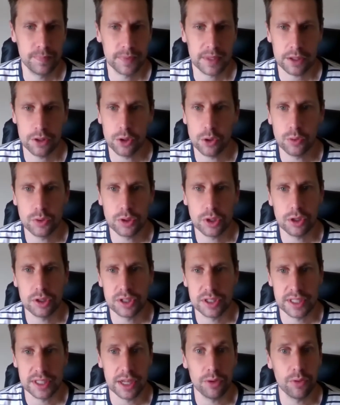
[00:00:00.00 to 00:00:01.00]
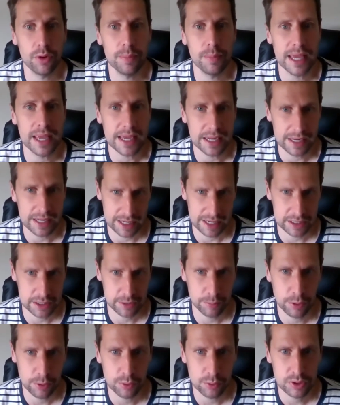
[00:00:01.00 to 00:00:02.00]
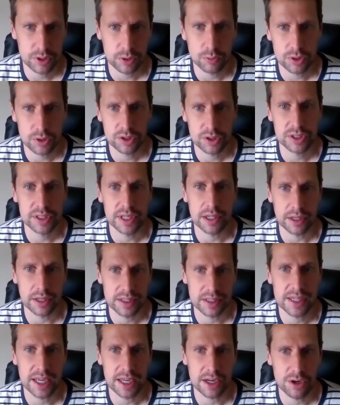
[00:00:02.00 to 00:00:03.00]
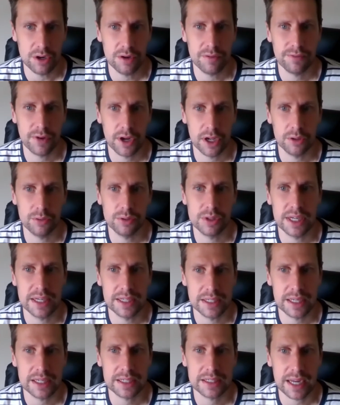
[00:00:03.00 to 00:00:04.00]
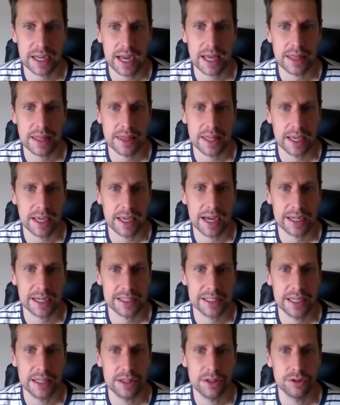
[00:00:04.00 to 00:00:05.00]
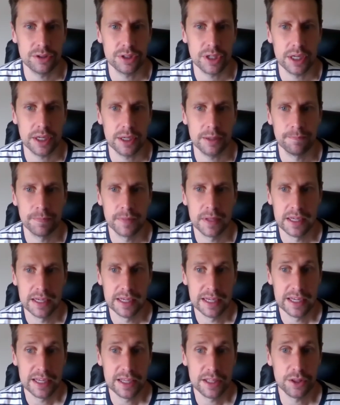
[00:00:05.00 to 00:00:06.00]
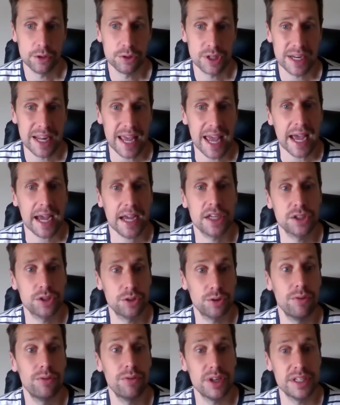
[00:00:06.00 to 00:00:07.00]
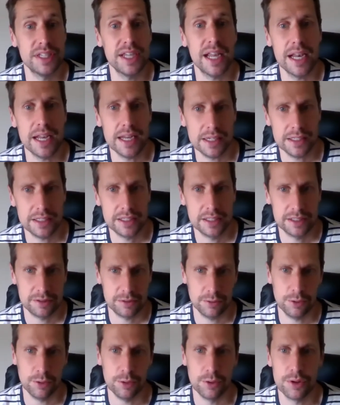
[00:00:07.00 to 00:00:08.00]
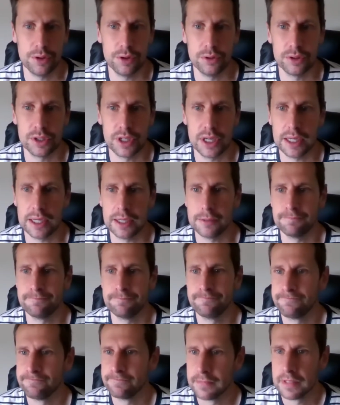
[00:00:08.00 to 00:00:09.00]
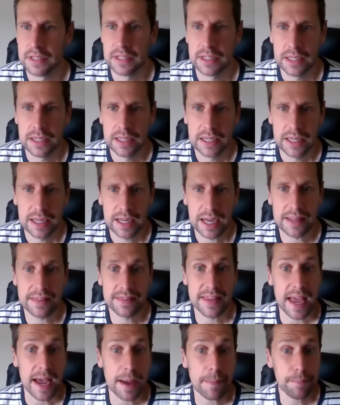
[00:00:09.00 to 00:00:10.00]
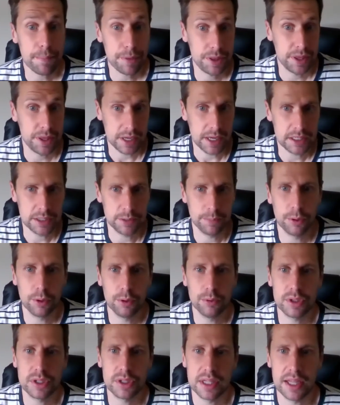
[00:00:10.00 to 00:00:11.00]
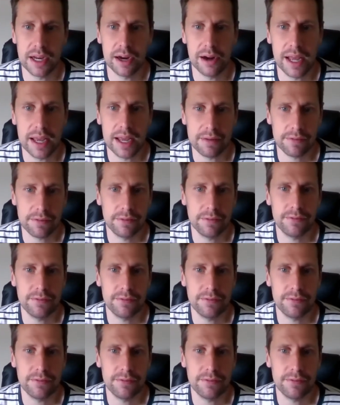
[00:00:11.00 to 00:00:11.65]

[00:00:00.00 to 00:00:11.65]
who still remain, I suppose, those who still continue to follow Jesus, I think actually there's an extra resilience, or there's a depth, I suppose, to their life and